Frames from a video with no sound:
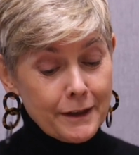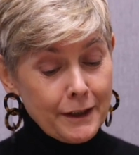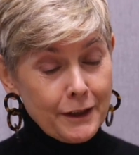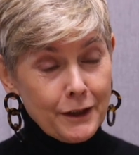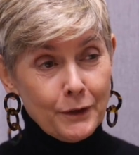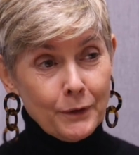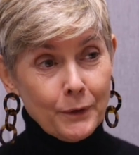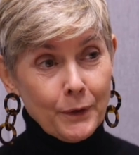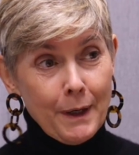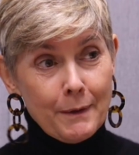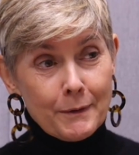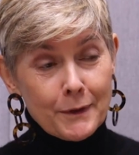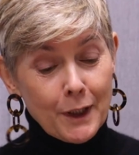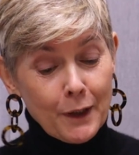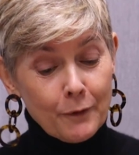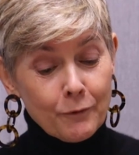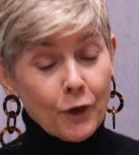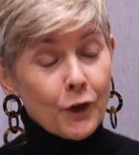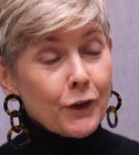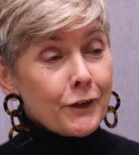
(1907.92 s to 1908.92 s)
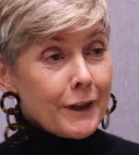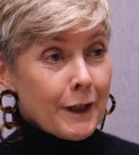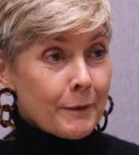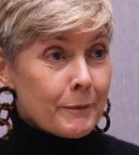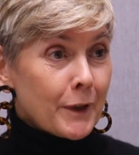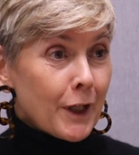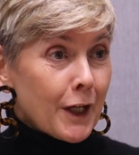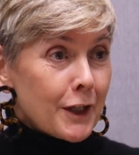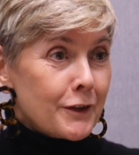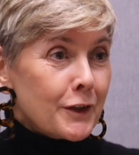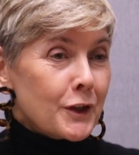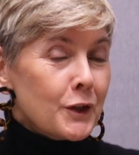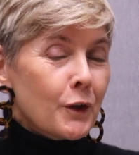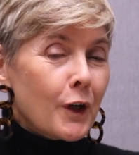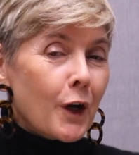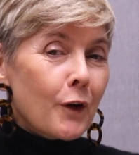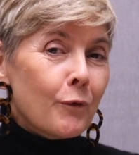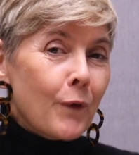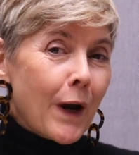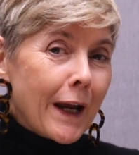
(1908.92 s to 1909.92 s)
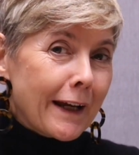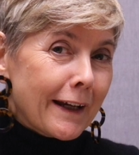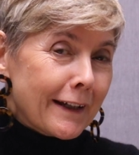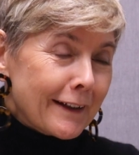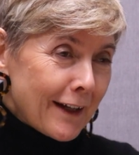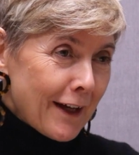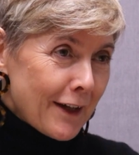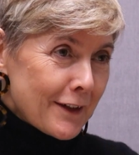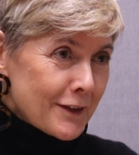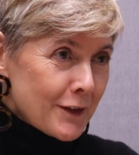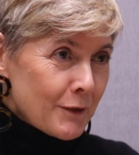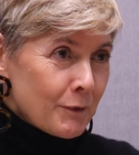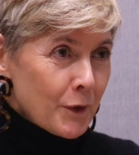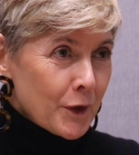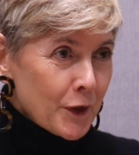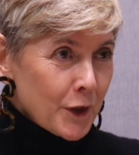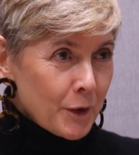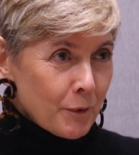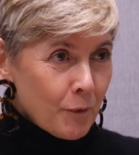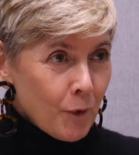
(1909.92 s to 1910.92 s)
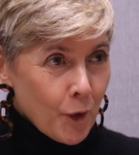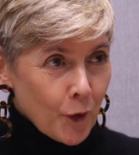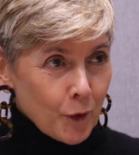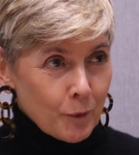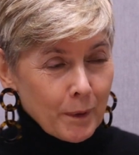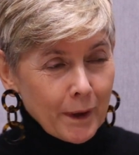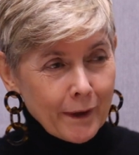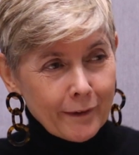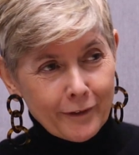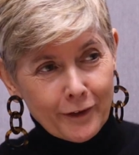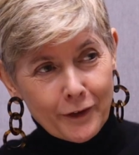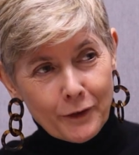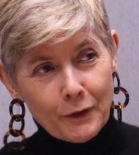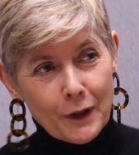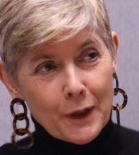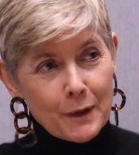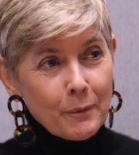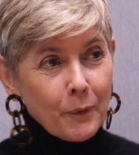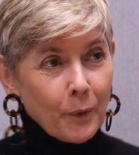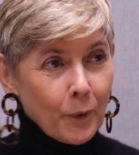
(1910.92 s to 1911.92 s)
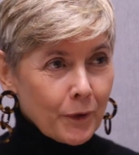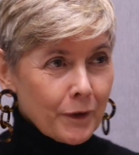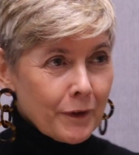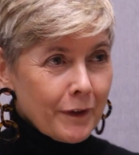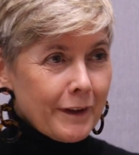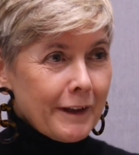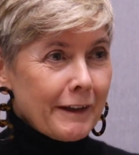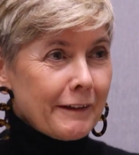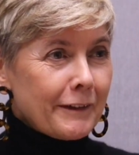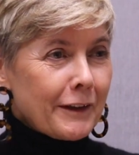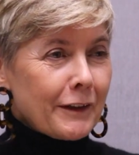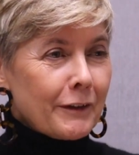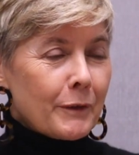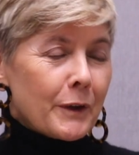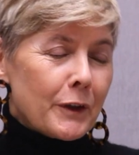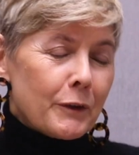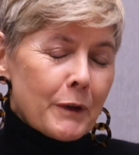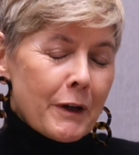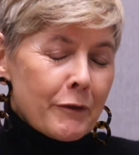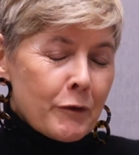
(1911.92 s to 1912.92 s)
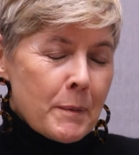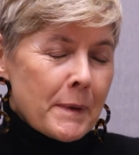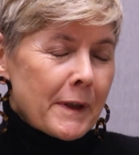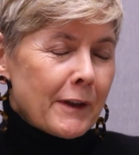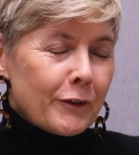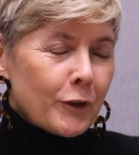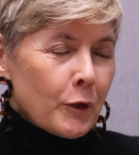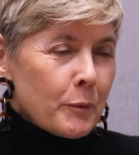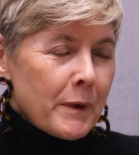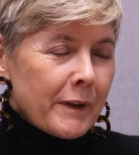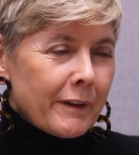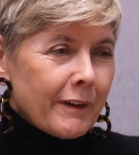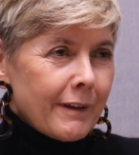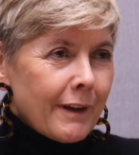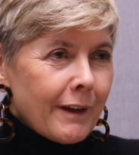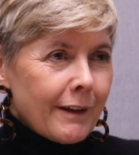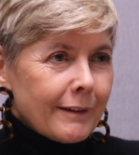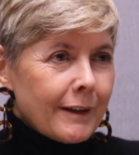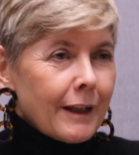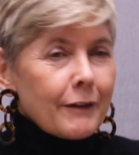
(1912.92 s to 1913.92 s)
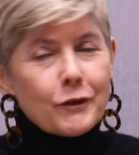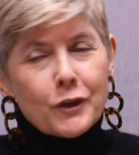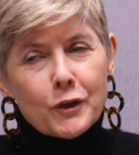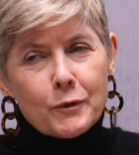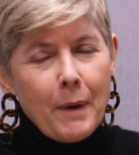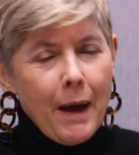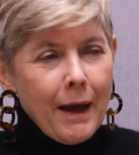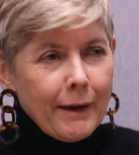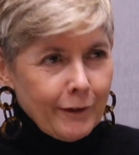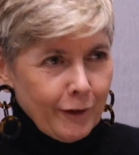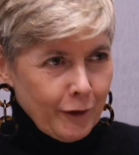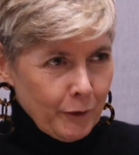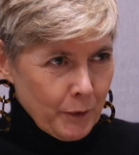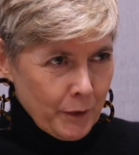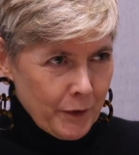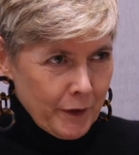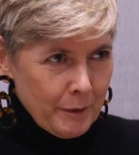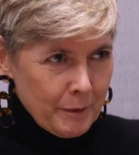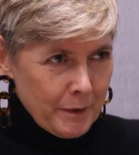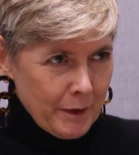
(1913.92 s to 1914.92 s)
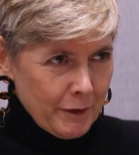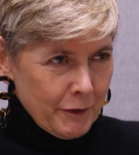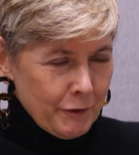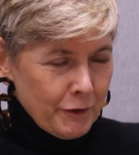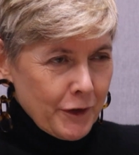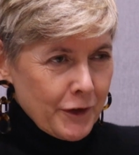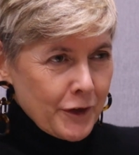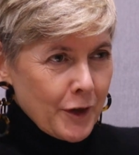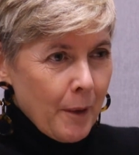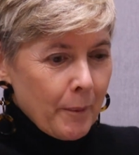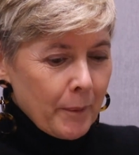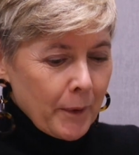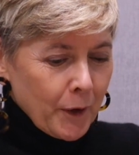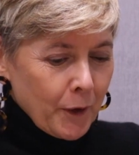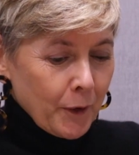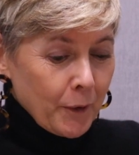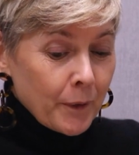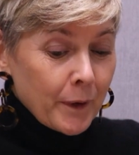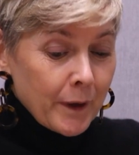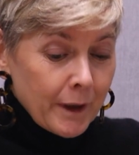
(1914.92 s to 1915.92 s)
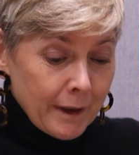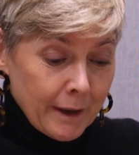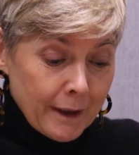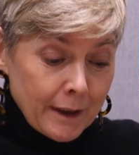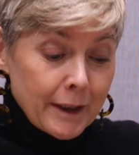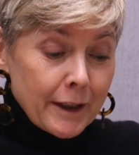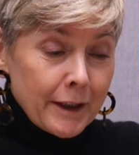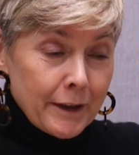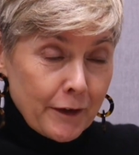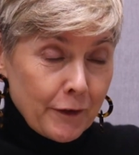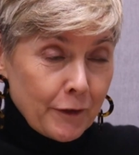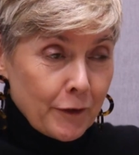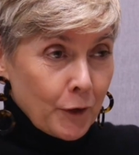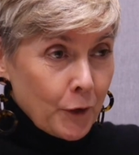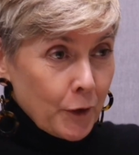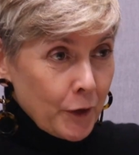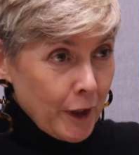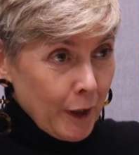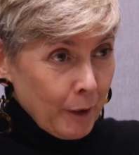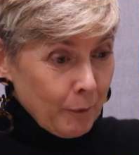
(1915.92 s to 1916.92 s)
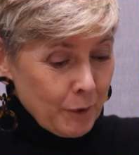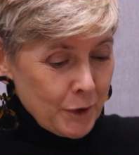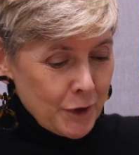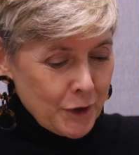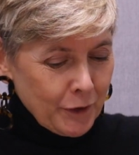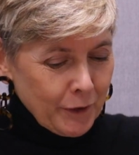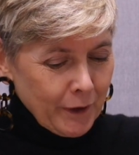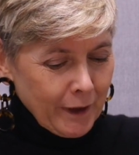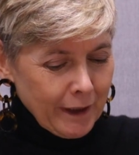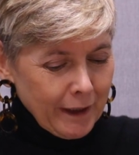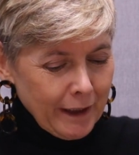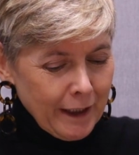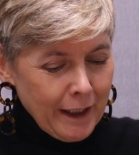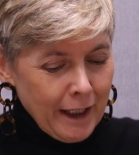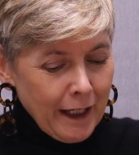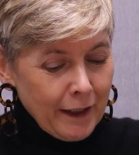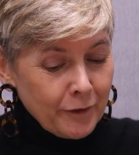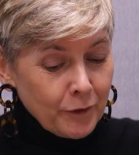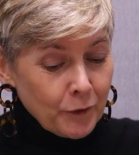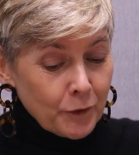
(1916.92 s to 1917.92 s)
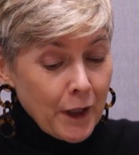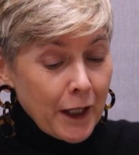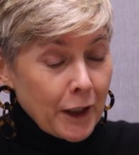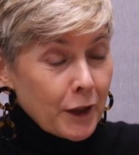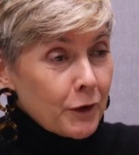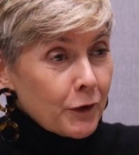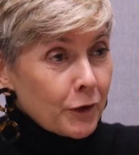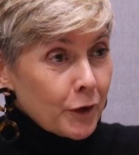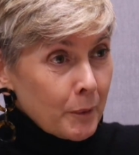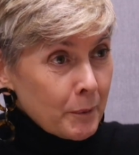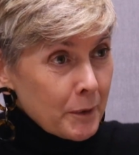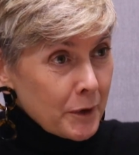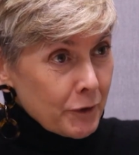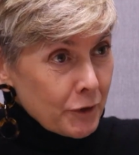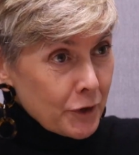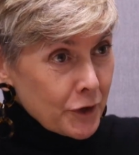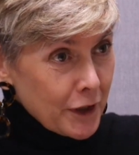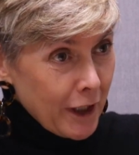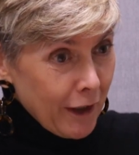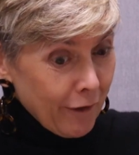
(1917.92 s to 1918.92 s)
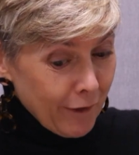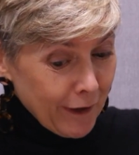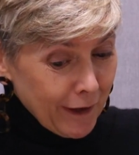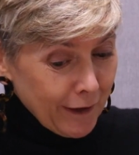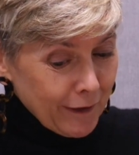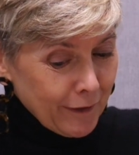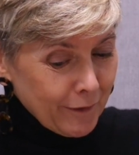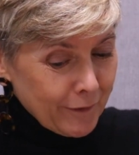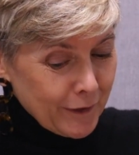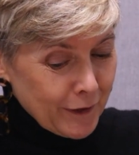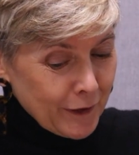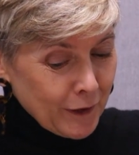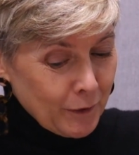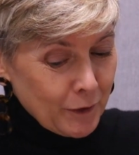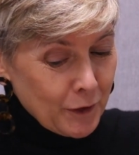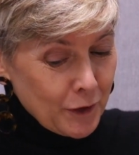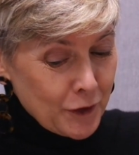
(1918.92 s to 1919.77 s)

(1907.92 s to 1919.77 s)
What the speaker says: that you were able to. Firstly, I'm delighted that you got recognised and won an award, because it's really important, these things, because everybody's so busy. Life just passes, where sometimes you have to stop and go, this is a good thing we're doing. And so thank you so much for sharing, your